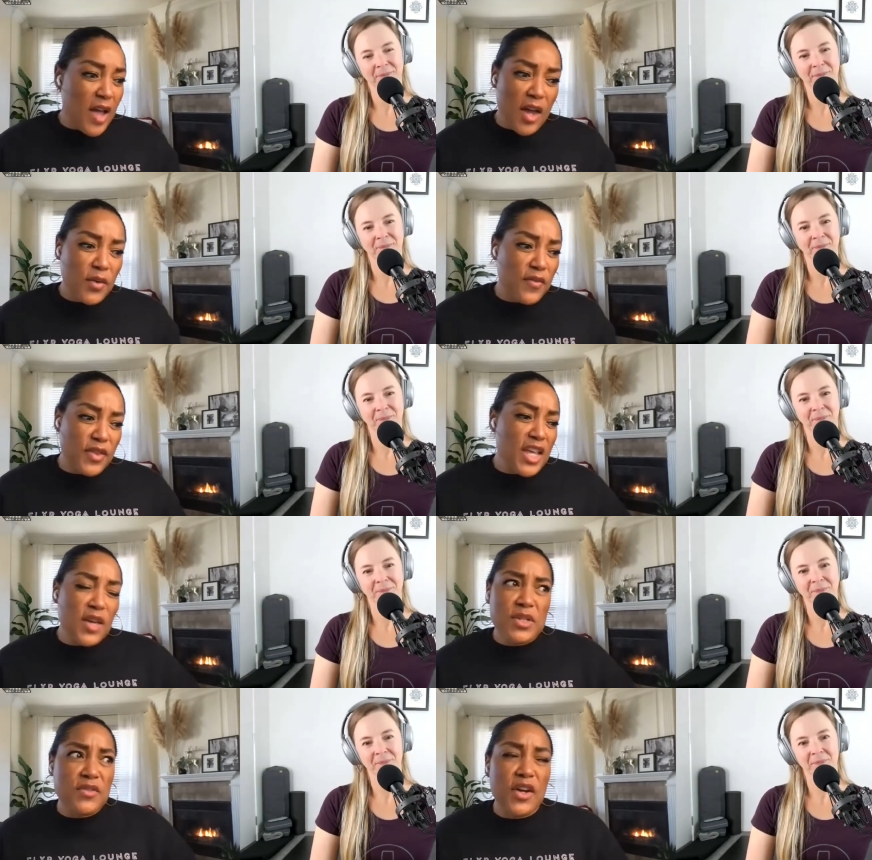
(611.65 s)
Speaker 1: I don't think it
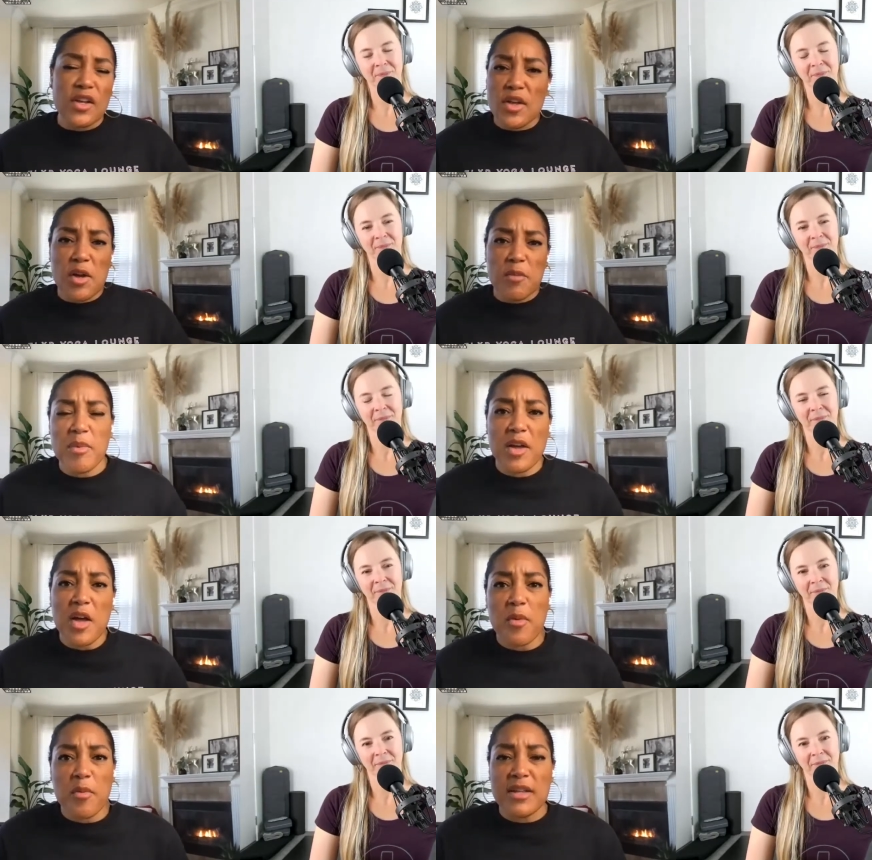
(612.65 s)
was very long, maybe a
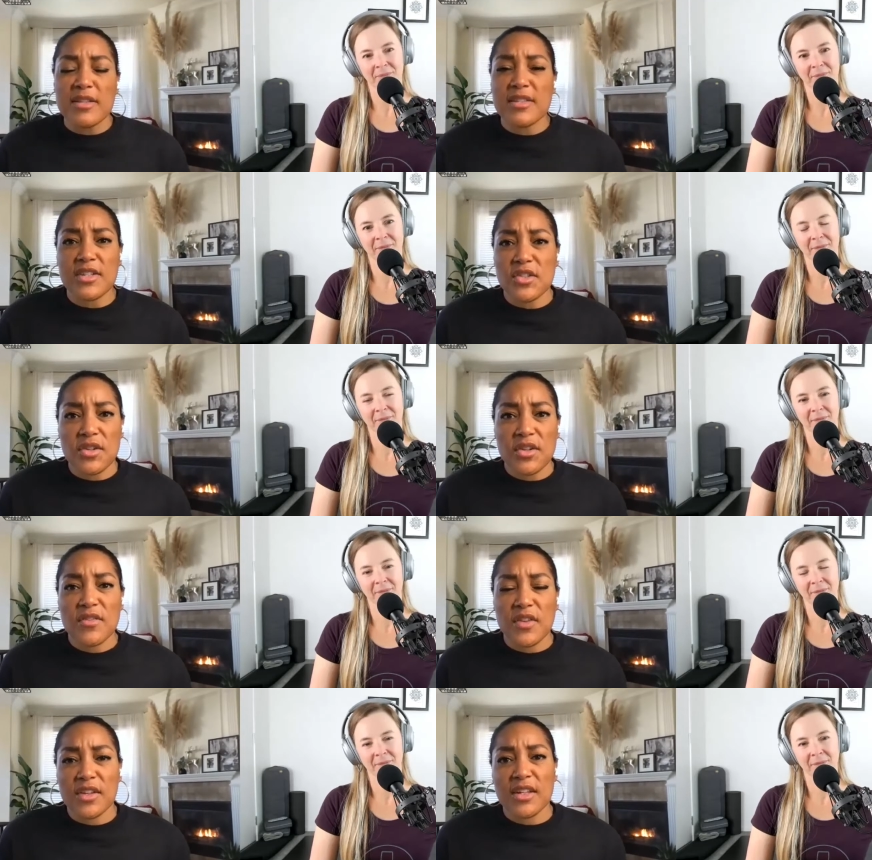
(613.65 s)
couple months, I started
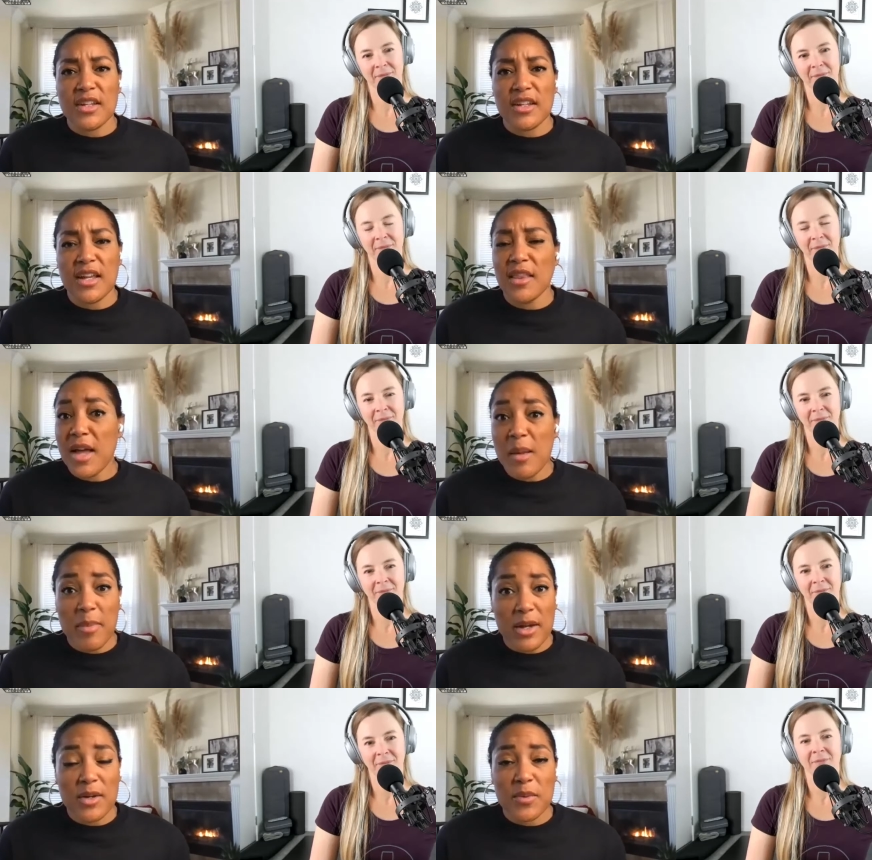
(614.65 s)
feeling a lot
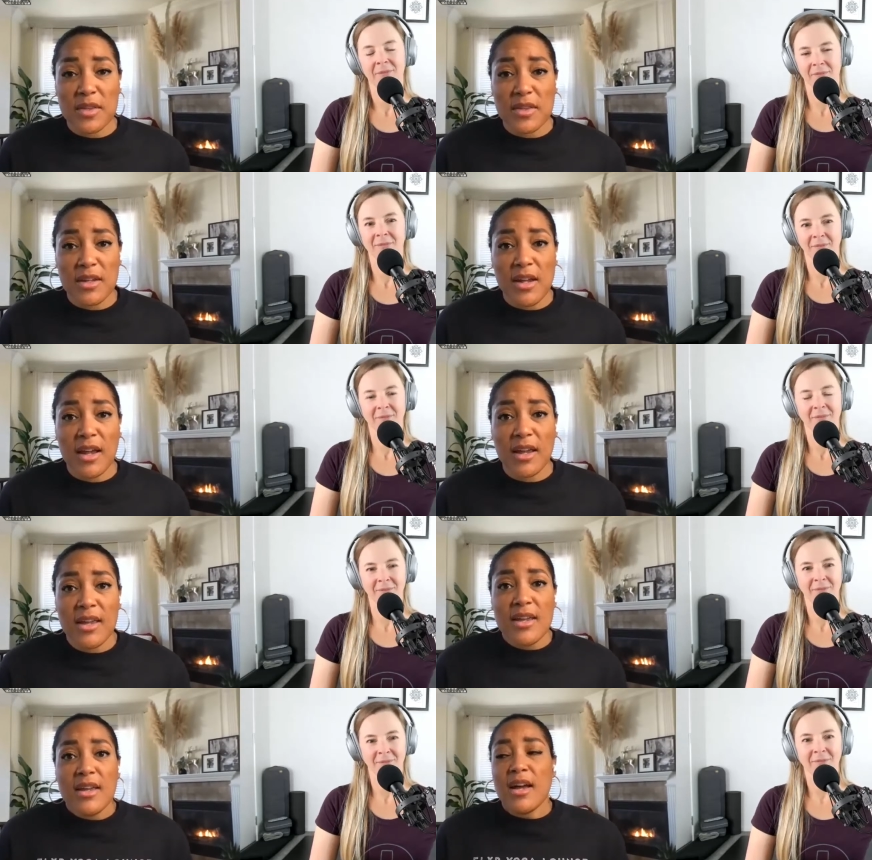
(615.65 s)
better within the neck,
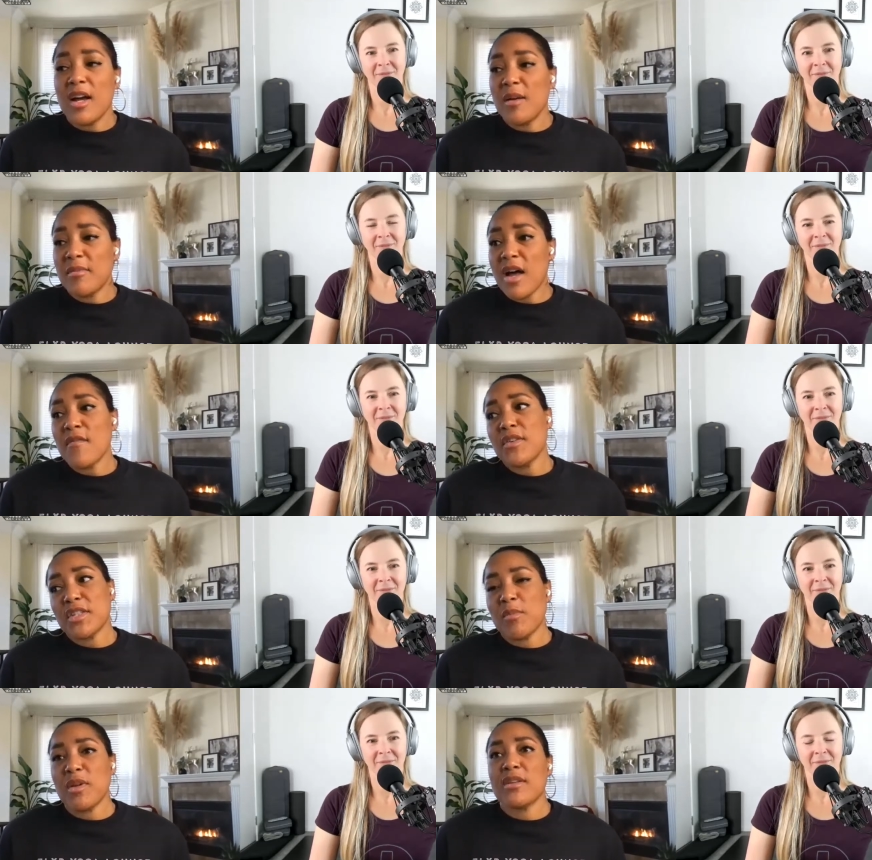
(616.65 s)
um,
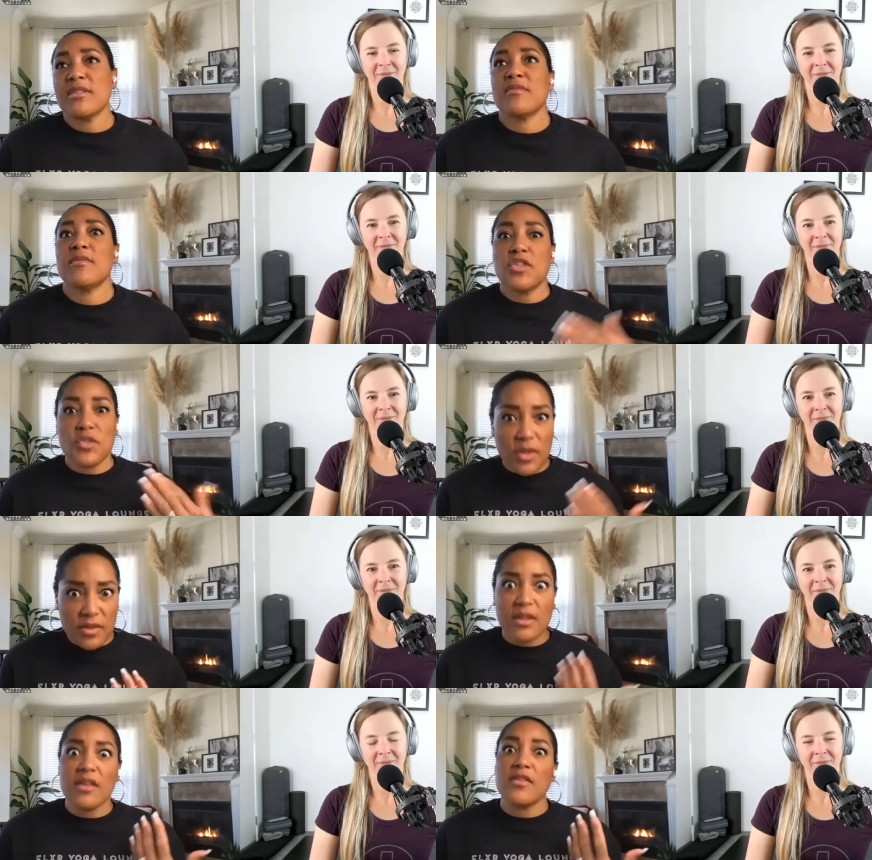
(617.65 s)
obviously because of the
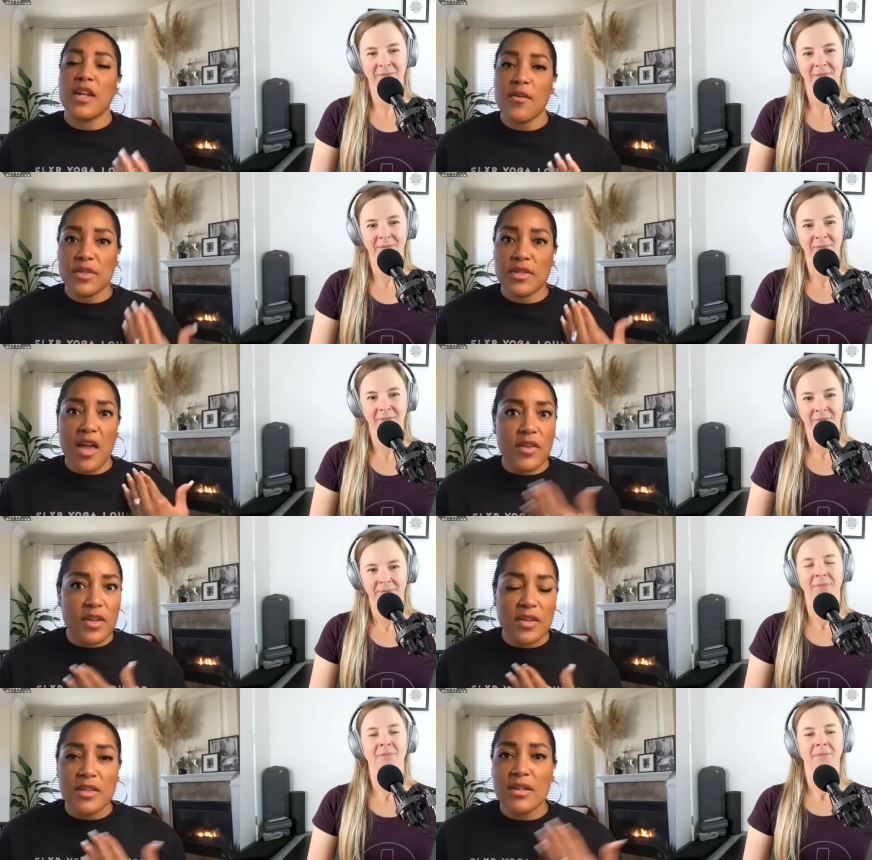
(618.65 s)
strengthening that I was having
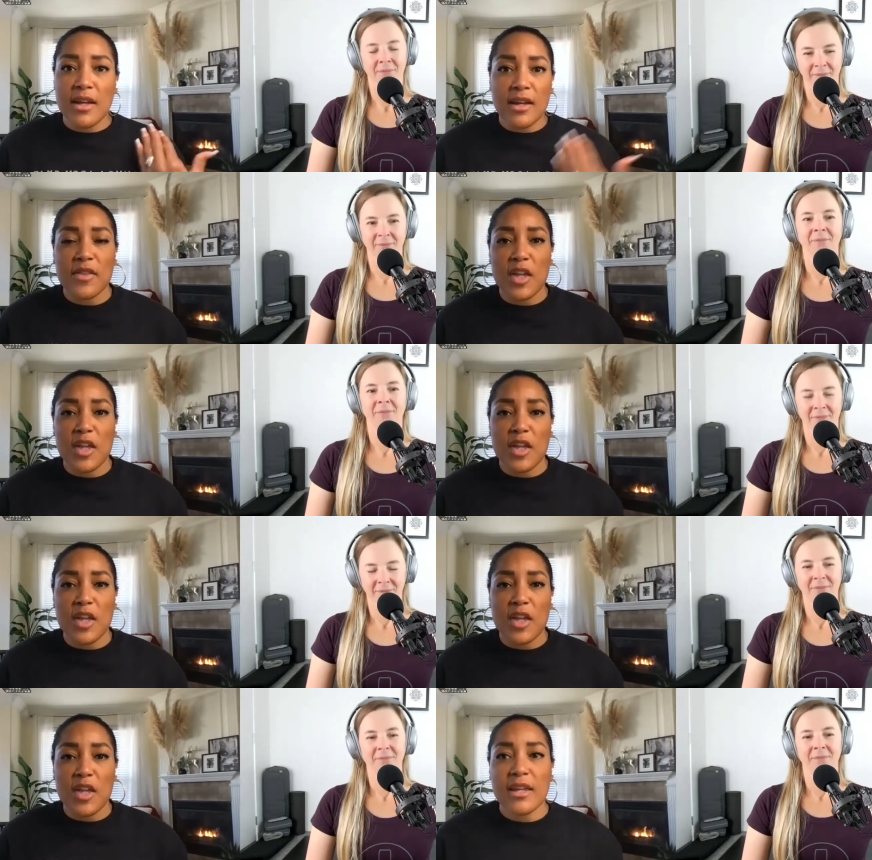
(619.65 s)
in the neck and the upper
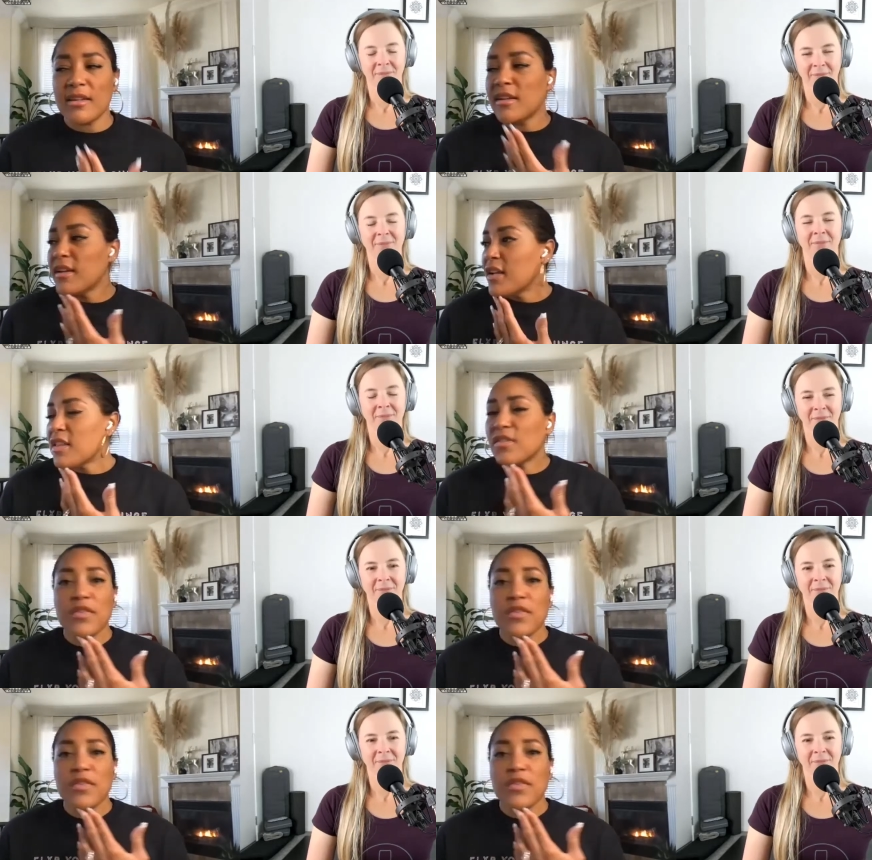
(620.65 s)
back, and the